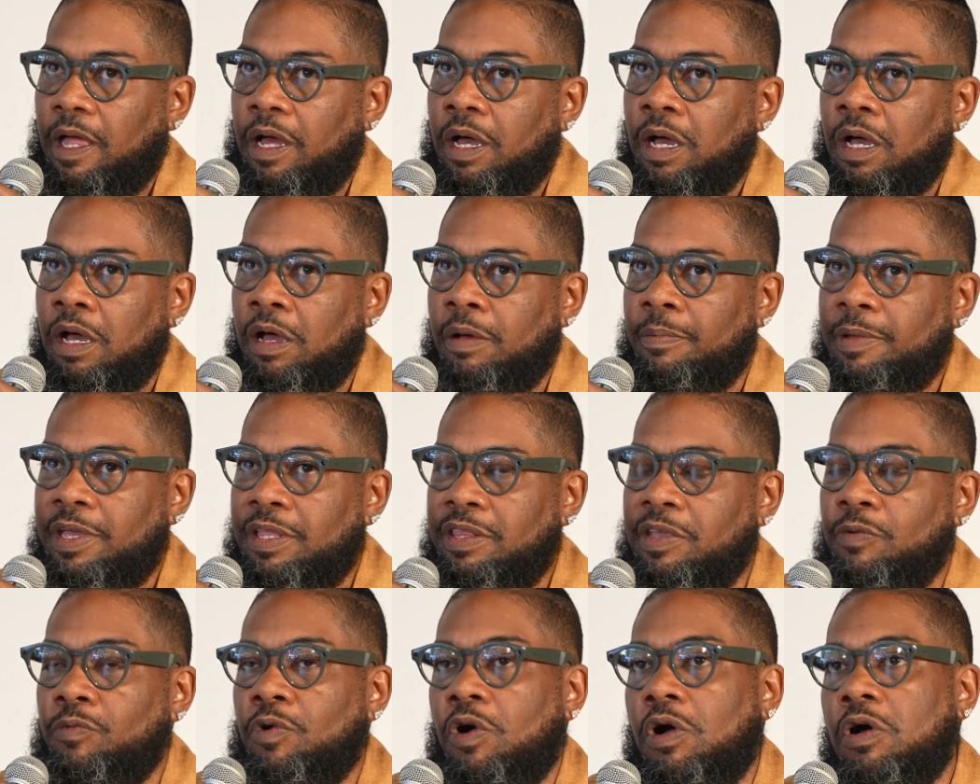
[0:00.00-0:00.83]
Um,
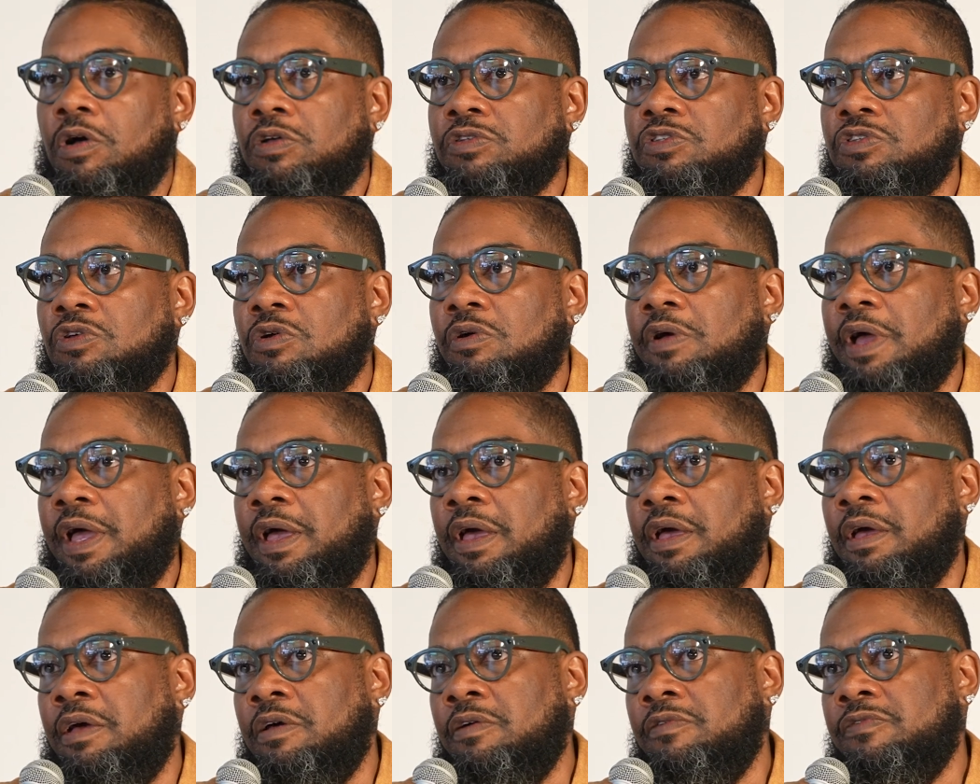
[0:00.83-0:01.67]
and then we'll also
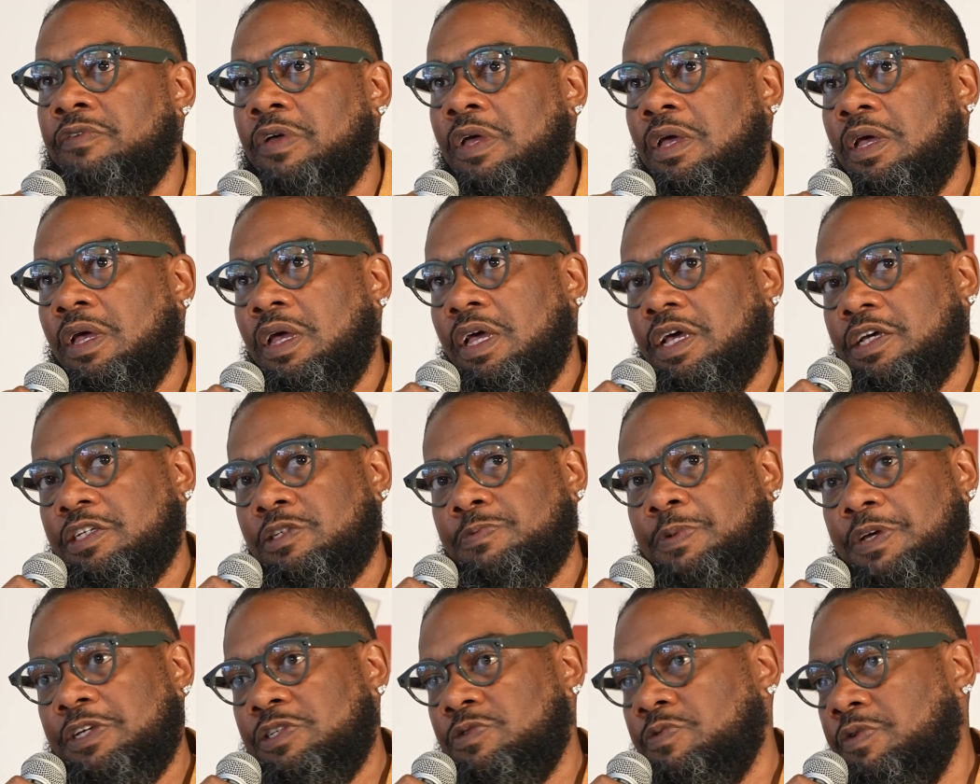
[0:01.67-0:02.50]
have a
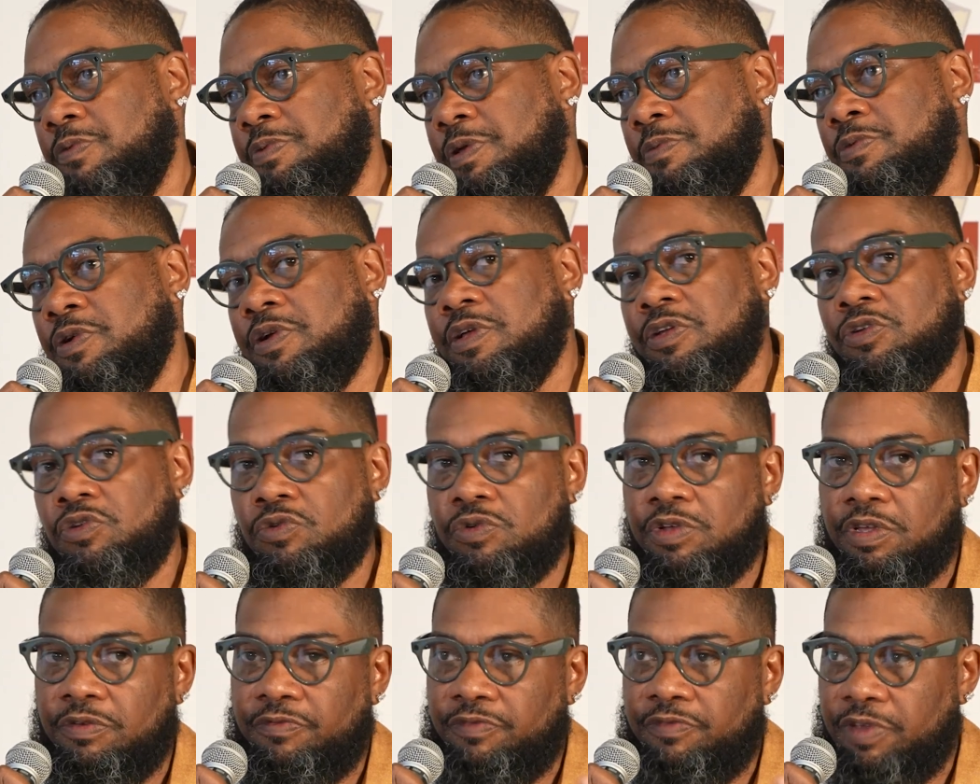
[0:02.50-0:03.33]
space where people can
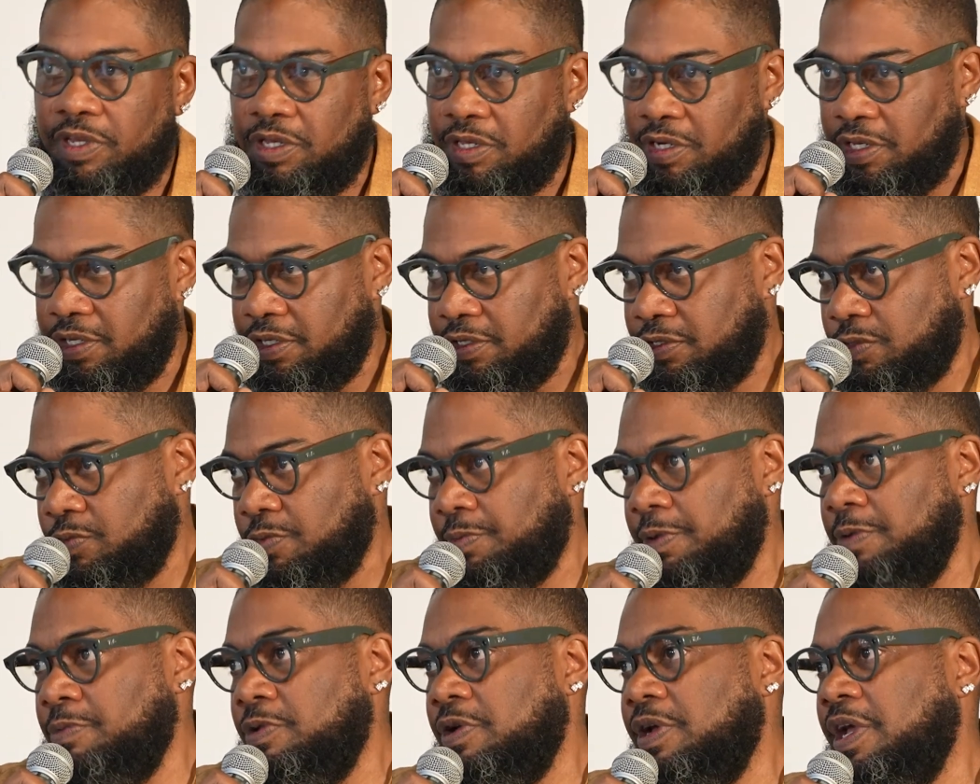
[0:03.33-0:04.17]
do convenings, where
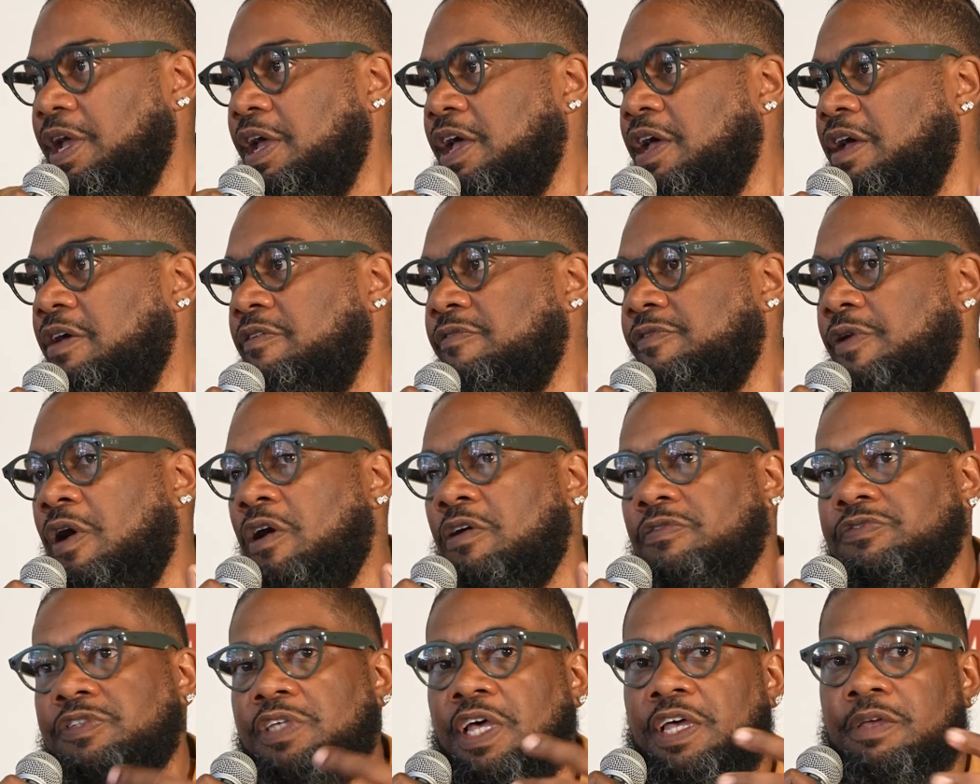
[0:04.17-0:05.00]
people can have
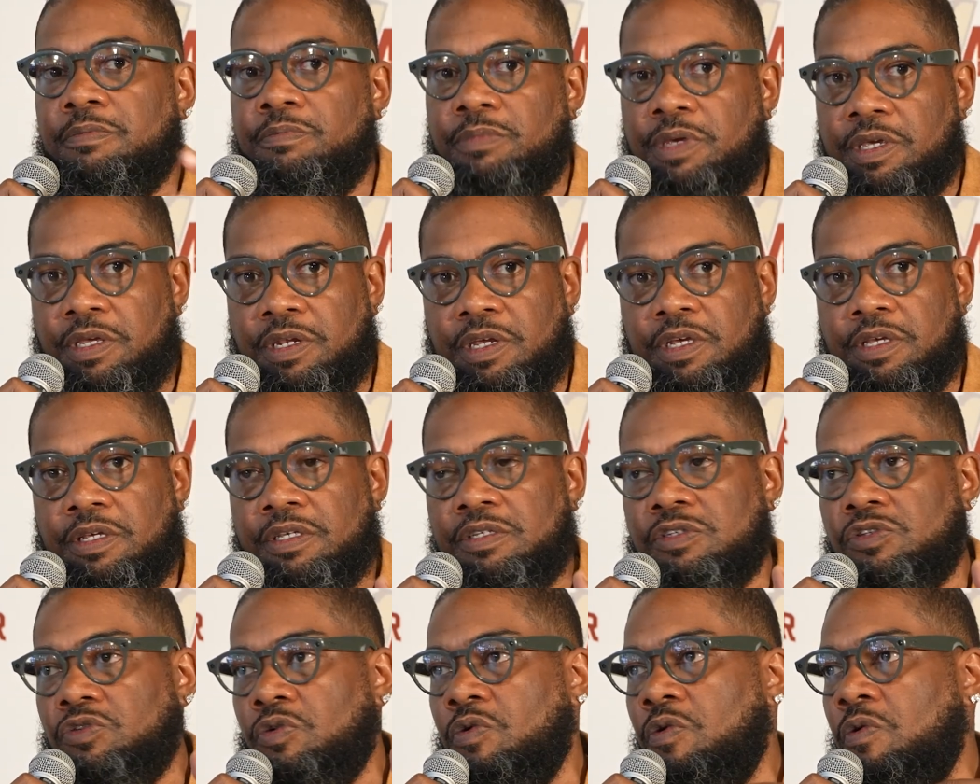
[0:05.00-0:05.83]
offsite
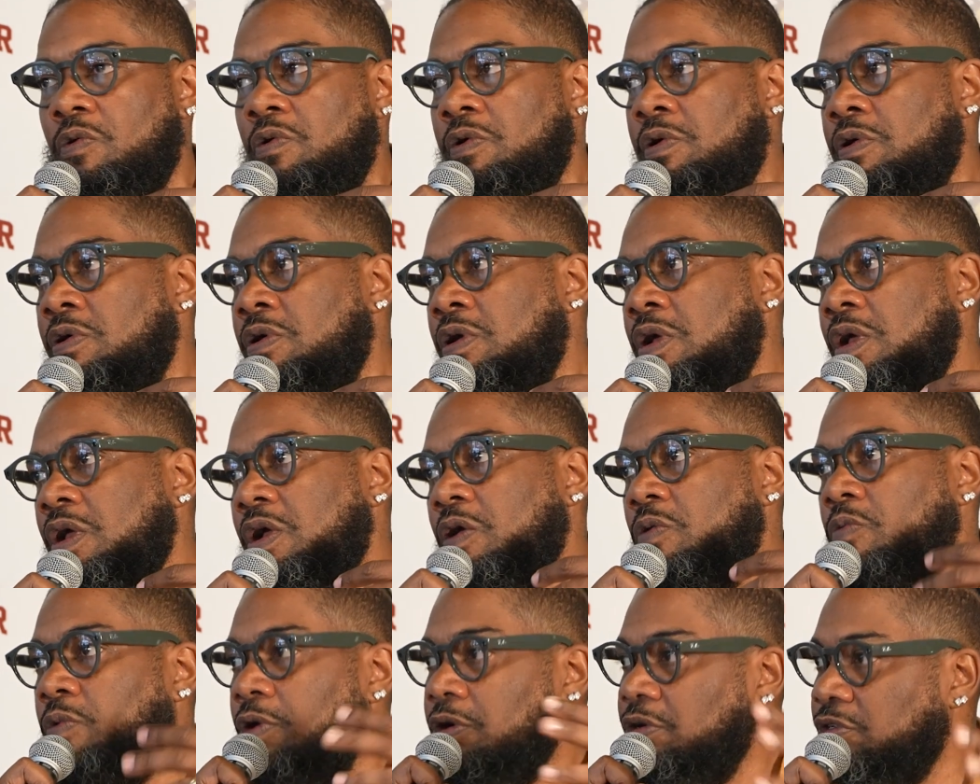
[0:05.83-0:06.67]
meetings or
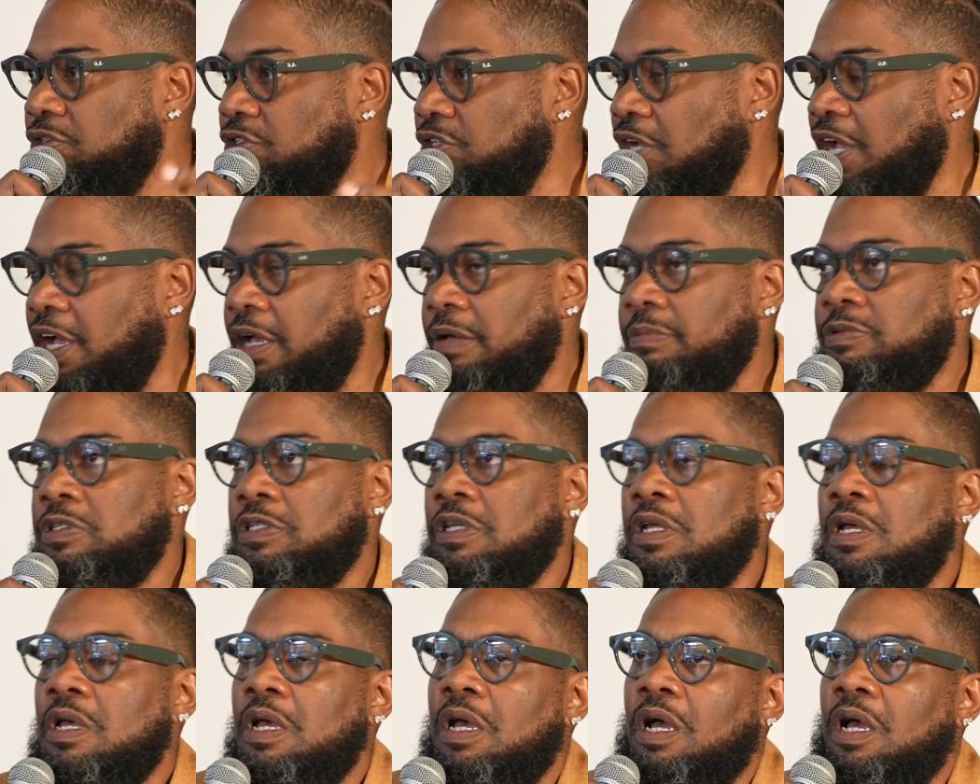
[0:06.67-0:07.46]
workshops.